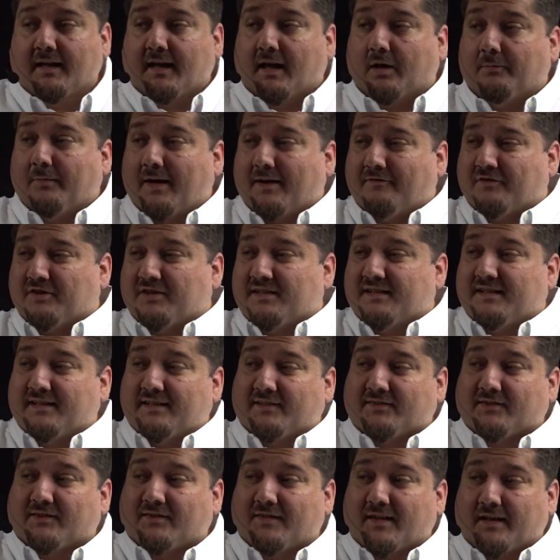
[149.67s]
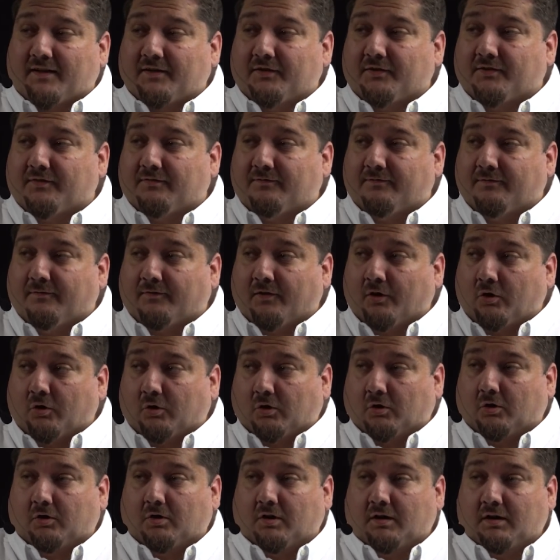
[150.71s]
and we have a disk that is
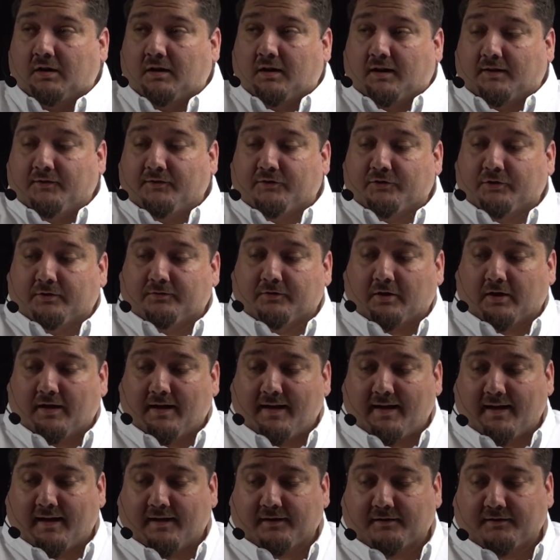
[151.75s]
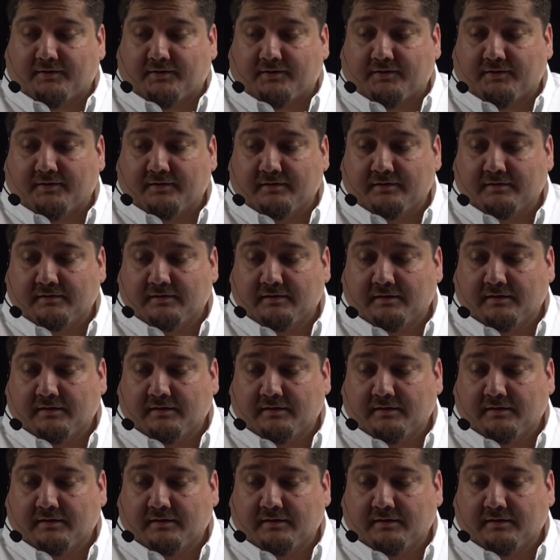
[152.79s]
full on server X,